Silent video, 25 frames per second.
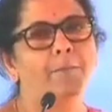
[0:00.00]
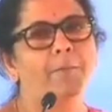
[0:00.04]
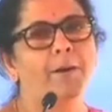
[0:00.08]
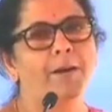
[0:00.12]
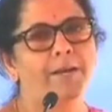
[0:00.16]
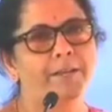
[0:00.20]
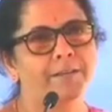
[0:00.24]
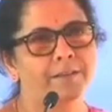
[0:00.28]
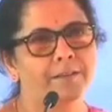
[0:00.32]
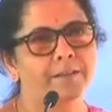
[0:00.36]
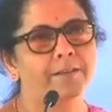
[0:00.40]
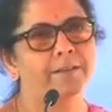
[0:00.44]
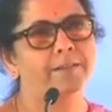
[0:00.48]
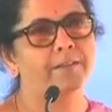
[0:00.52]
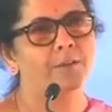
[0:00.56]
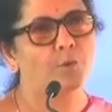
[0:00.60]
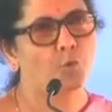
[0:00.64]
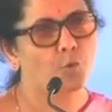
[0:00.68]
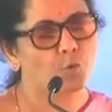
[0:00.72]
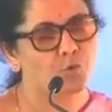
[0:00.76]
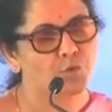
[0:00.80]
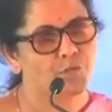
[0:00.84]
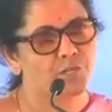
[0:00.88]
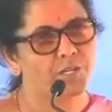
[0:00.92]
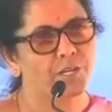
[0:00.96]
by the
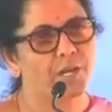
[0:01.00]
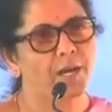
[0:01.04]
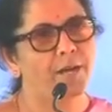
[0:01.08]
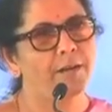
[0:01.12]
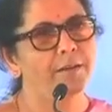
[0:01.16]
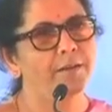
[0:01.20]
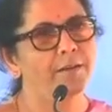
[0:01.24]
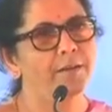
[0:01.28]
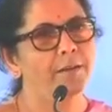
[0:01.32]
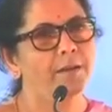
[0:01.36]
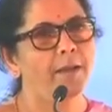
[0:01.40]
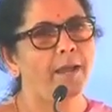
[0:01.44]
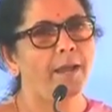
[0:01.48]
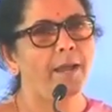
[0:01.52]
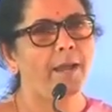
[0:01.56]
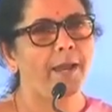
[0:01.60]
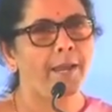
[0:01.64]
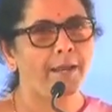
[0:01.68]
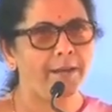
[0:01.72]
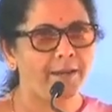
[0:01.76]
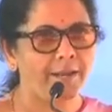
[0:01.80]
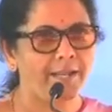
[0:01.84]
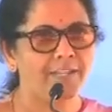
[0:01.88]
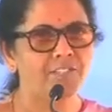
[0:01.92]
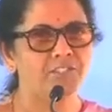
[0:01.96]
Coast Guard,
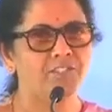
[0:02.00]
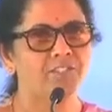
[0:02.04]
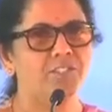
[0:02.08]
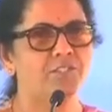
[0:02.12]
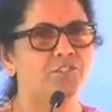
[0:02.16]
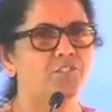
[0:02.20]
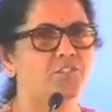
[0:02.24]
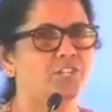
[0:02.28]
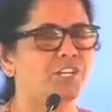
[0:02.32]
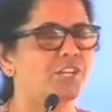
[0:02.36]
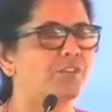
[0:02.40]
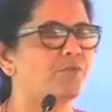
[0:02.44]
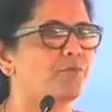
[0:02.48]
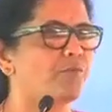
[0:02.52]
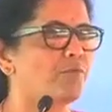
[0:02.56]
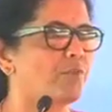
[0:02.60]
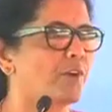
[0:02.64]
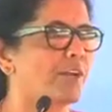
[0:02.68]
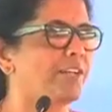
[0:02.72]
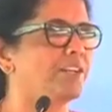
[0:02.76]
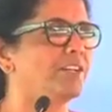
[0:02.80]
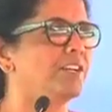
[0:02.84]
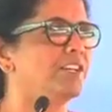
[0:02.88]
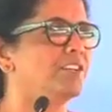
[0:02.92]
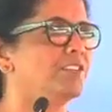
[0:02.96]
and as the Chief
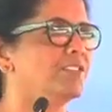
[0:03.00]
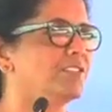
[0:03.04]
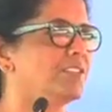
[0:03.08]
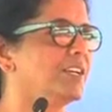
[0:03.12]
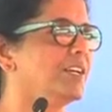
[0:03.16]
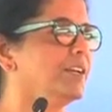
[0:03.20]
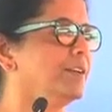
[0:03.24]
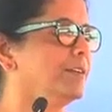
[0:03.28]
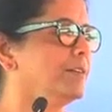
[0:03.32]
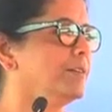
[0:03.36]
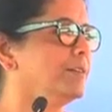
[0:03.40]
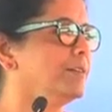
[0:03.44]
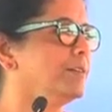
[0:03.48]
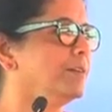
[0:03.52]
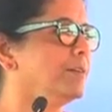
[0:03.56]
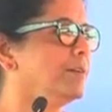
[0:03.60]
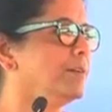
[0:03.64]
rightly said,